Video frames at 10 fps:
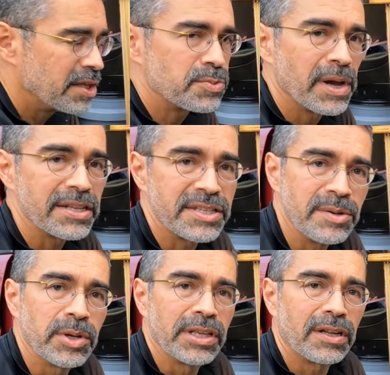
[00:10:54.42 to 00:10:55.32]
This might
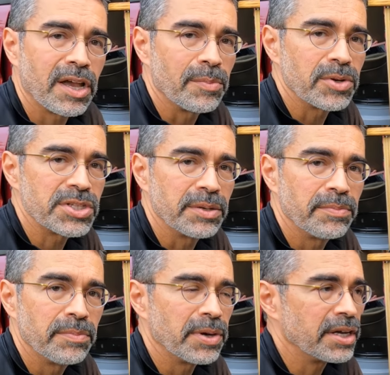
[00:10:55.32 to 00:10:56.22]
seem a little
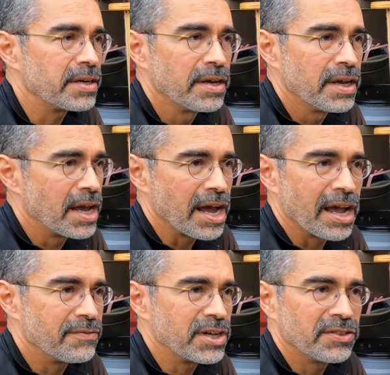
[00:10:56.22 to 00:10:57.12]
cumbersome, but
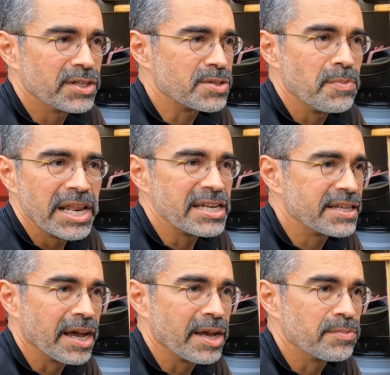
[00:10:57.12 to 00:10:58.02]
I've done this many
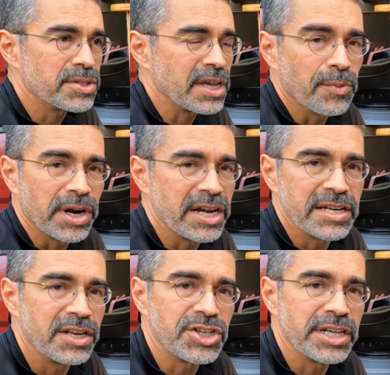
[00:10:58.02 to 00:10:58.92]
times, and when I
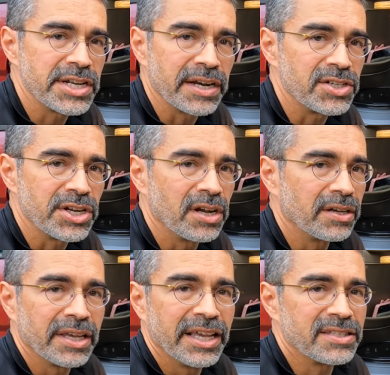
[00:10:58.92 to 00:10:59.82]
need to change out a
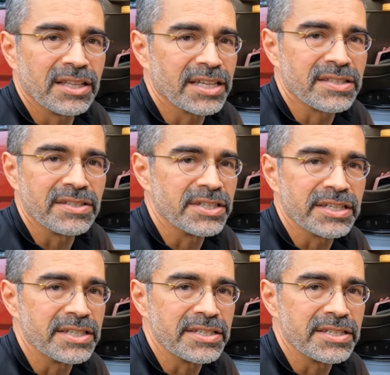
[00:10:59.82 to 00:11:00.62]
jug, it's less than 60